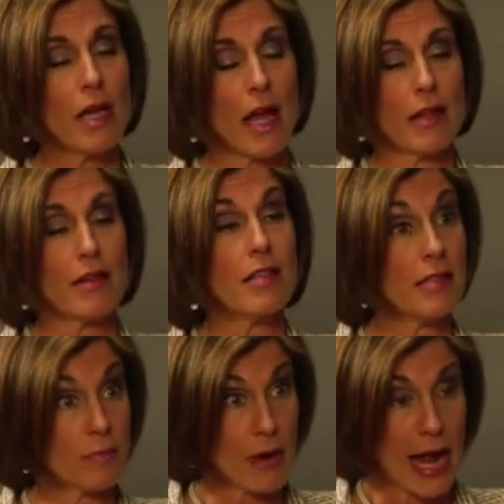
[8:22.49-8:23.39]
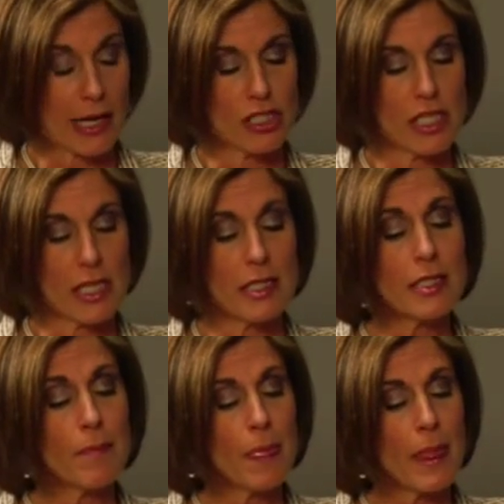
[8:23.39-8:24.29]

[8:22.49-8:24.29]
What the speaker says: and these BRCA genes,